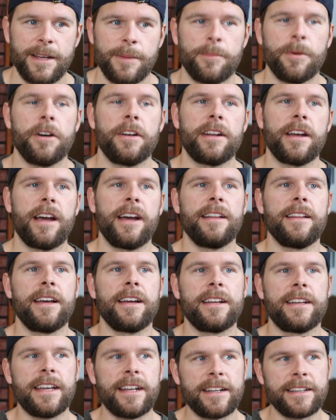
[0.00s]
But I
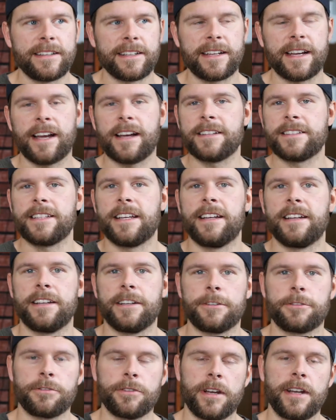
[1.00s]
like getting the content
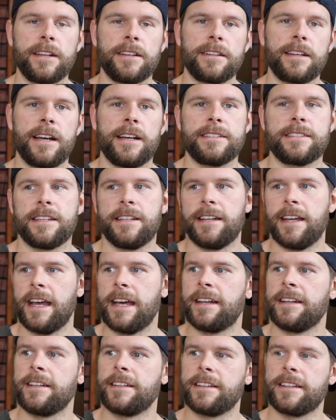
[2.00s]
and creating content,
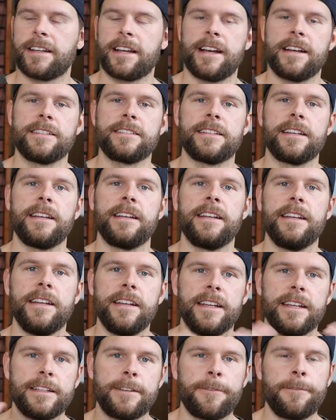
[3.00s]
editing the content.
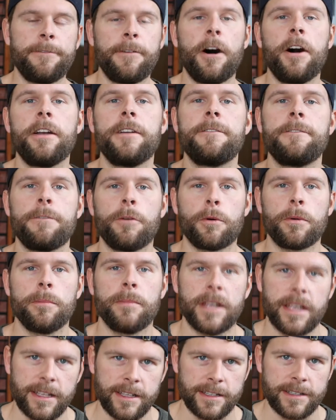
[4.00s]
It's fun for
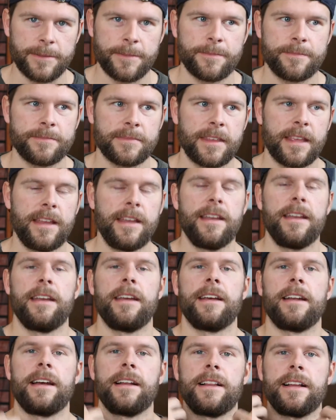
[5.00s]
me,
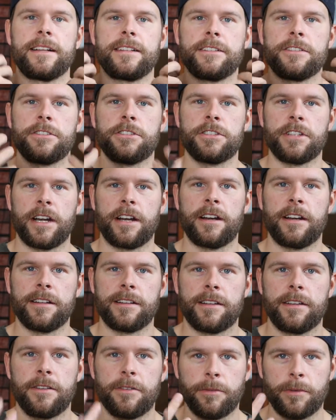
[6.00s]
and I like to share
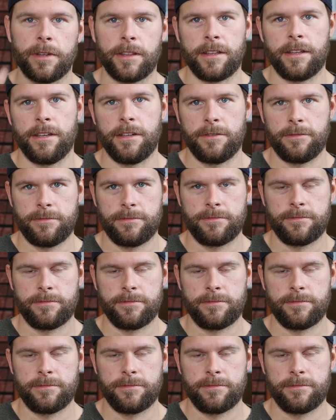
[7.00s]
it with you.